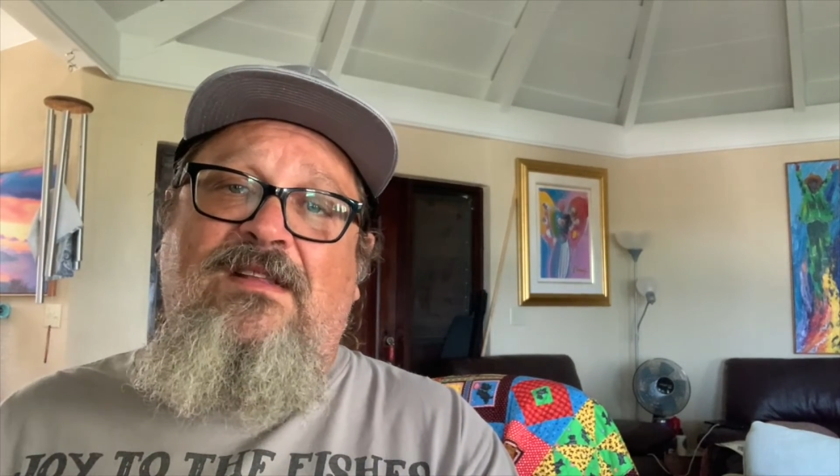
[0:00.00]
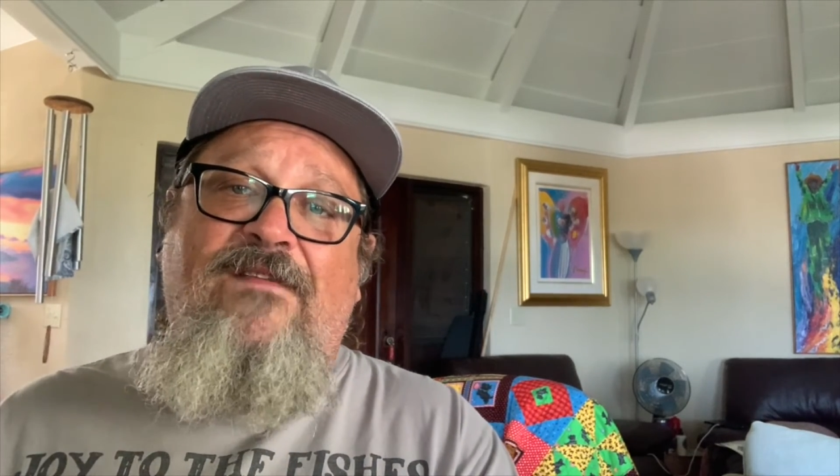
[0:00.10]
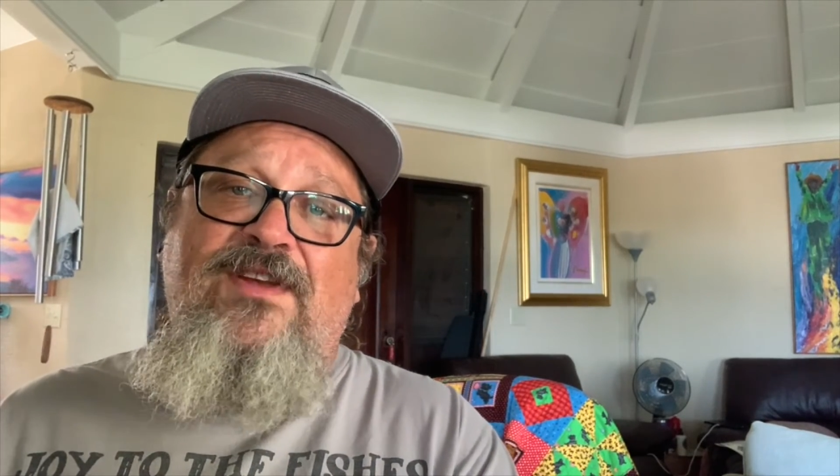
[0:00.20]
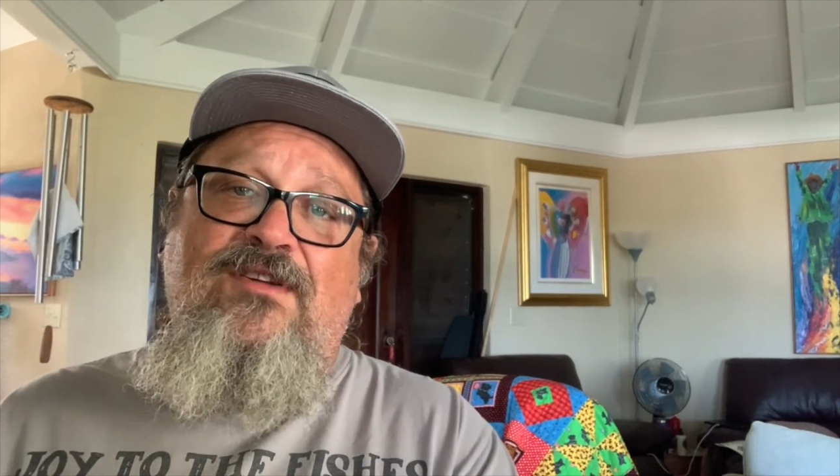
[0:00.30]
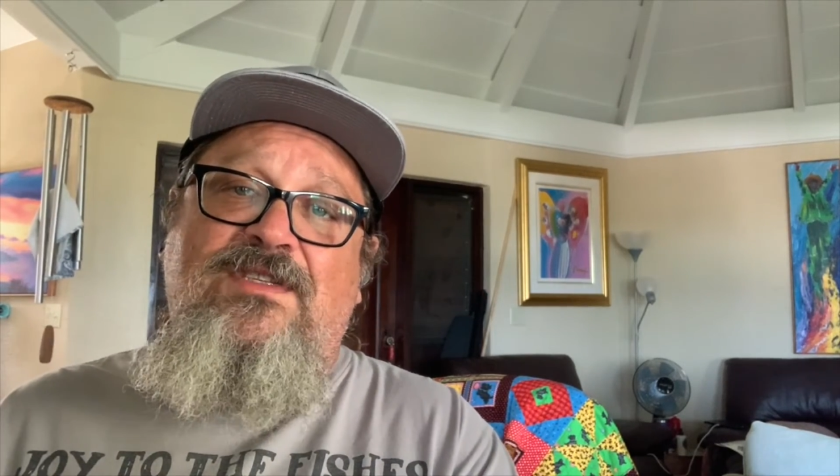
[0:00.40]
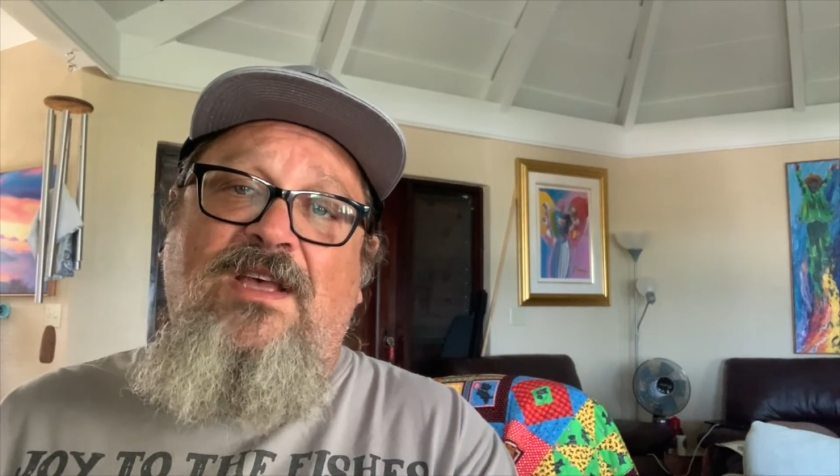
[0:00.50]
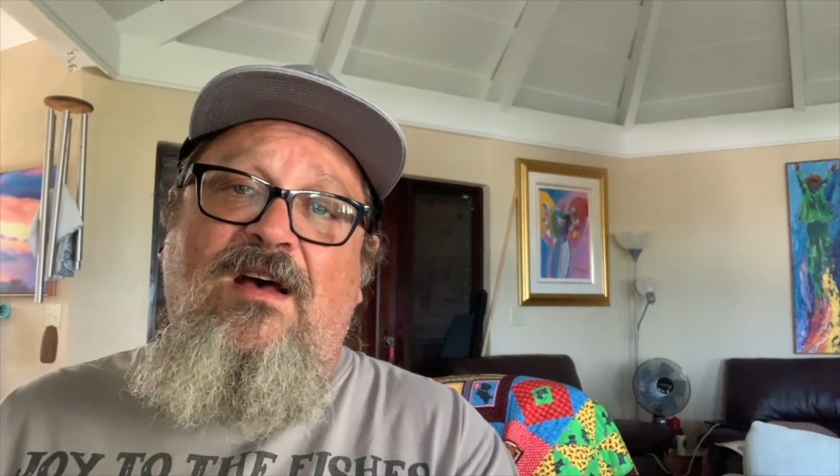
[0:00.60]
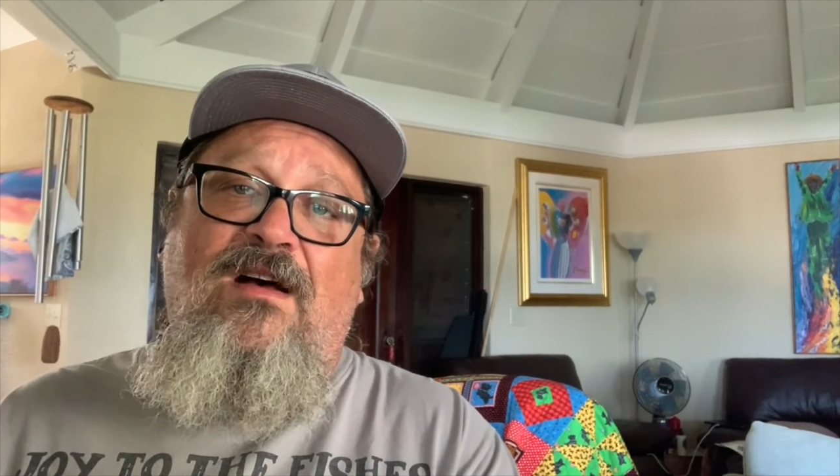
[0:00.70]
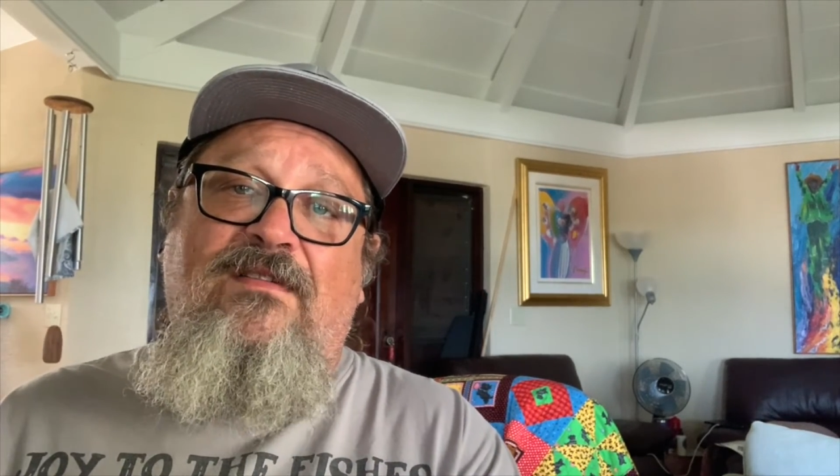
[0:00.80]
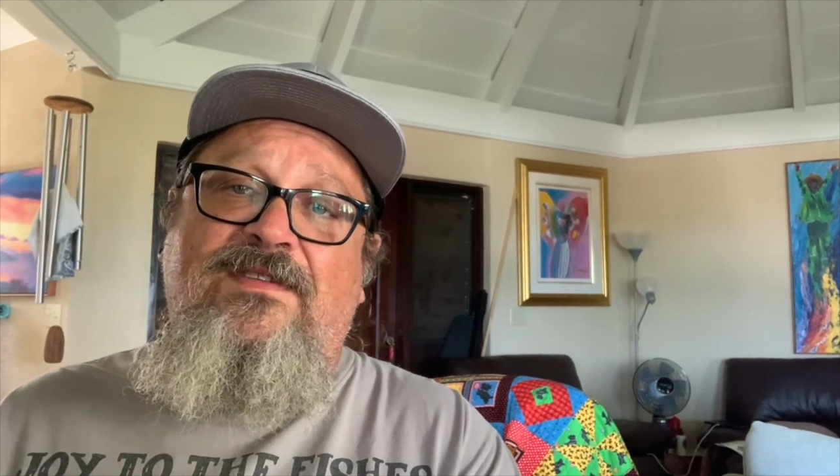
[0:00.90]
loving
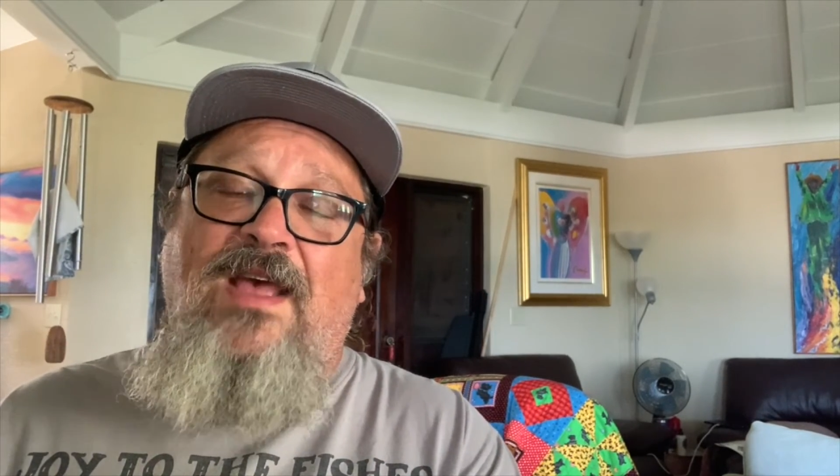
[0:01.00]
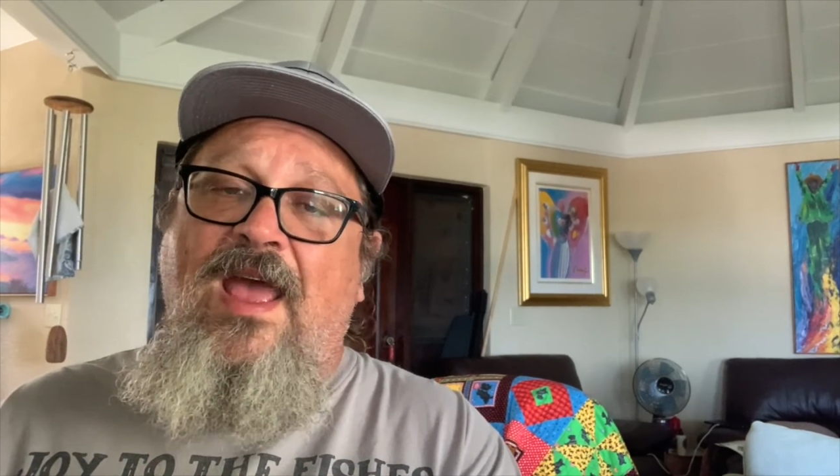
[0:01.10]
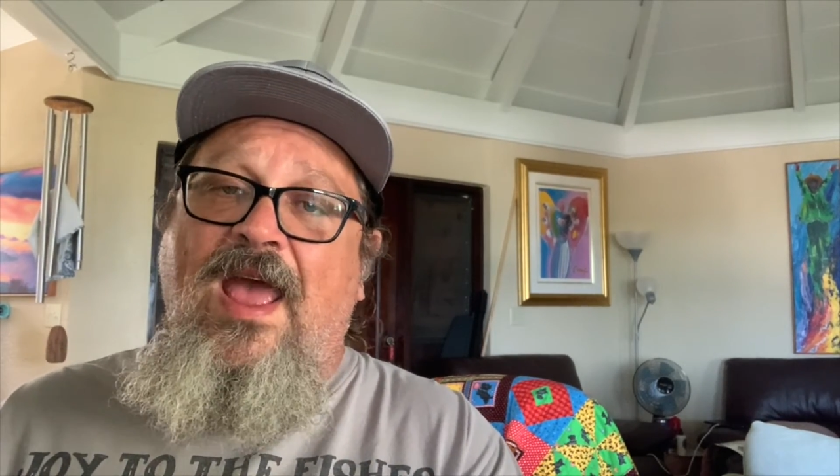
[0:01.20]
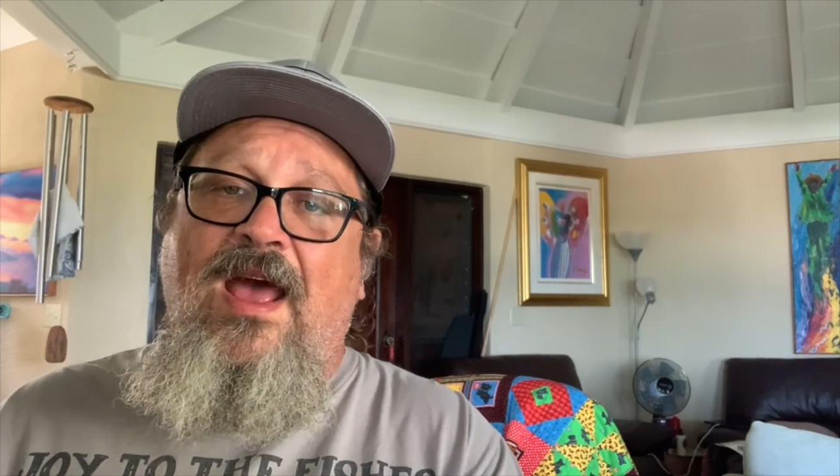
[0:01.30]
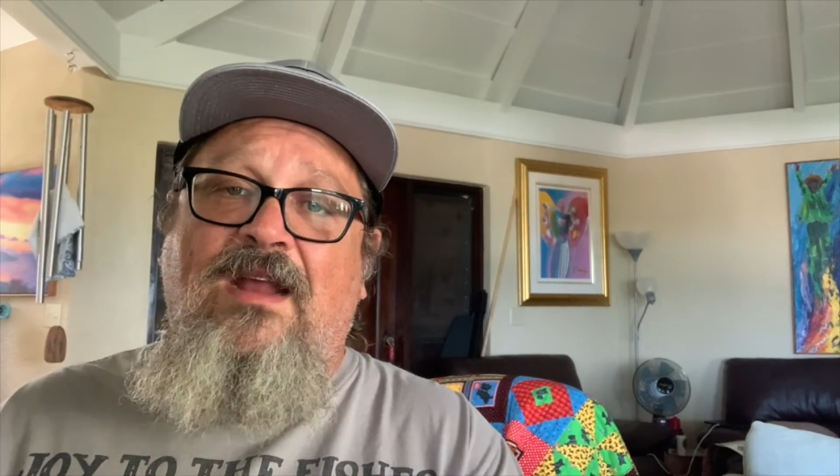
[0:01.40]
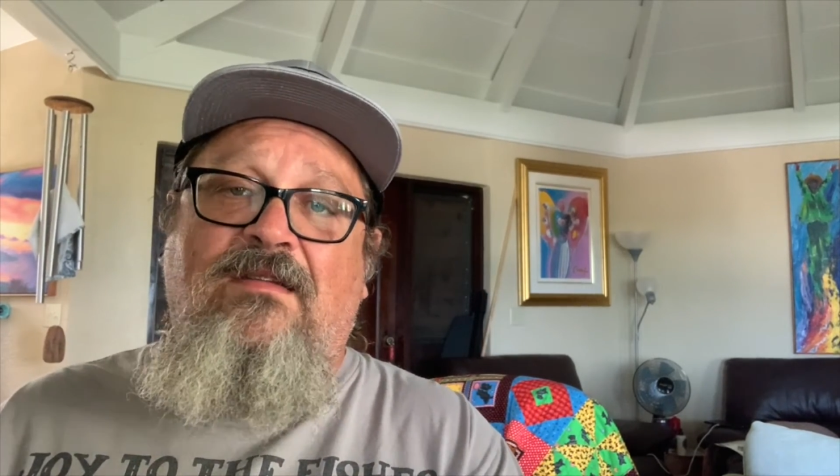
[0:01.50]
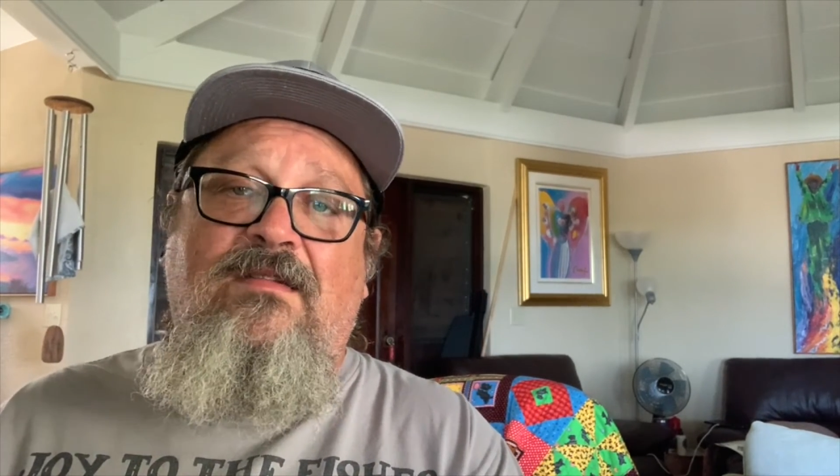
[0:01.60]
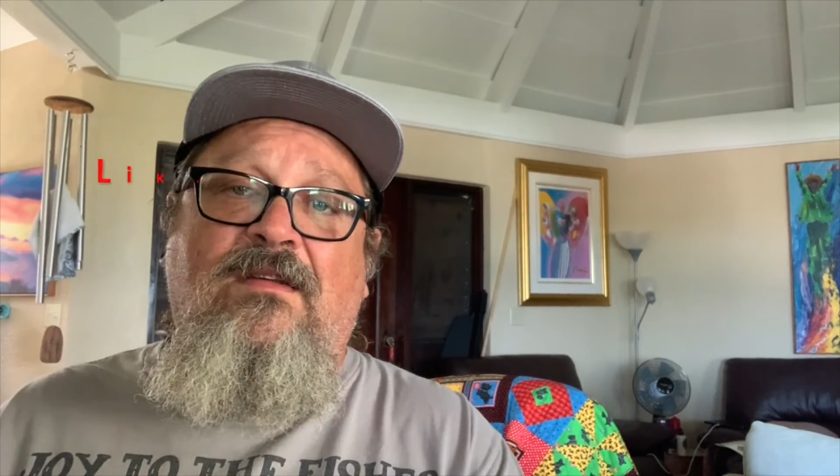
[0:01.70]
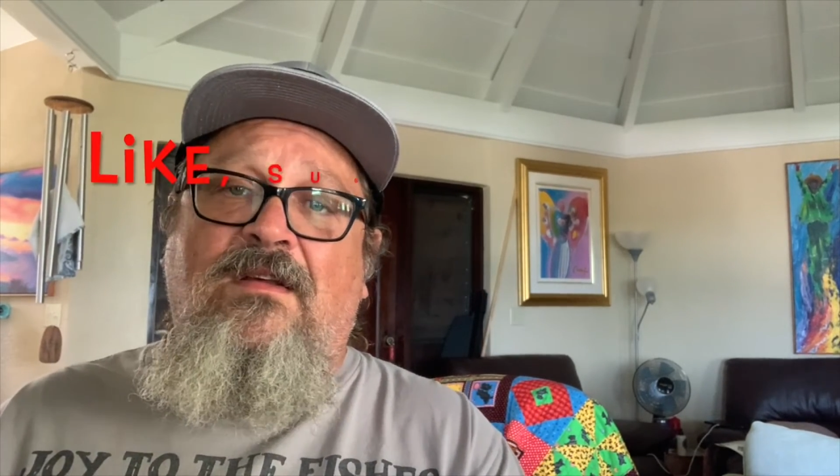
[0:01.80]
yourselves and